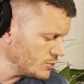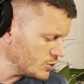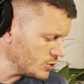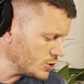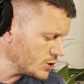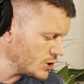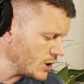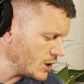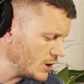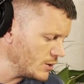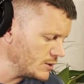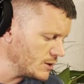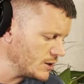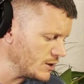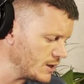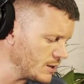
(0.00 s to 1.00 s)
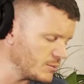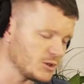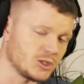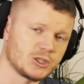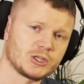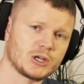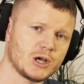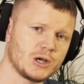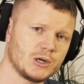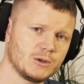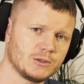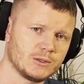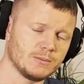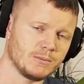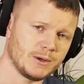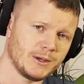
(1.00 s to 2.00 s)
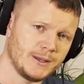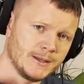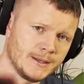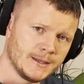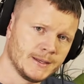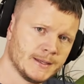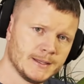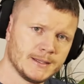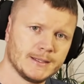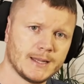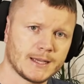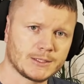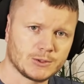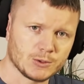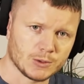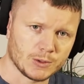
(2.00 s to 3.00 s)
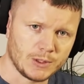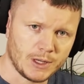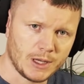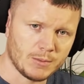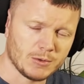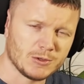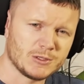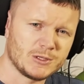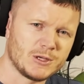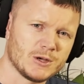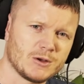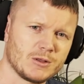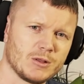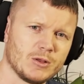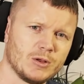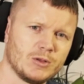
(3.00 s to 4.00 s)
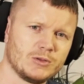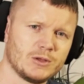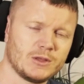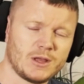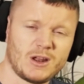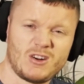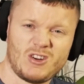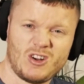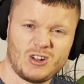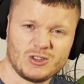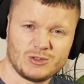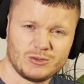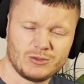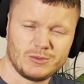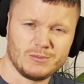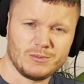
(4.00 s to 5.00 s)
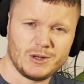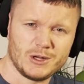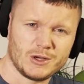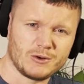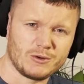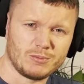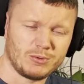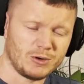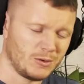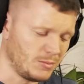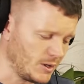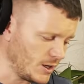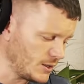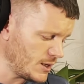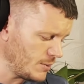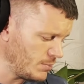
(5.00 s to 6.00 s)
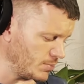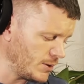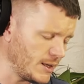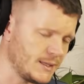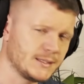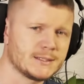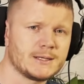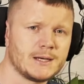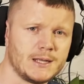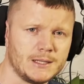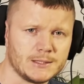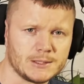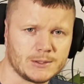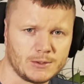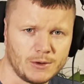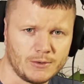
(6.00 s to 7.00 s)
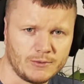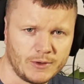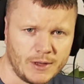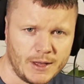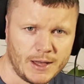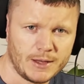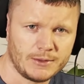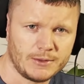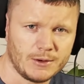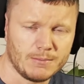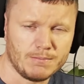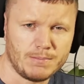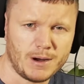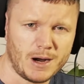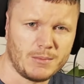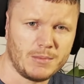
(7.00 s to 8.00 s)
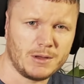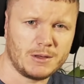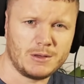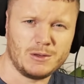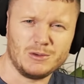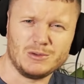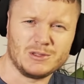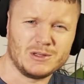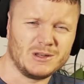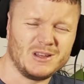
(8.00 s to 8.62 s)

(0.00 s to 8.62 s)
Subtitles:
So shout out to them, and shout out to my next door neighbors here in London that are also Dominican Republic, and they play this kind of stuff at their barbecues.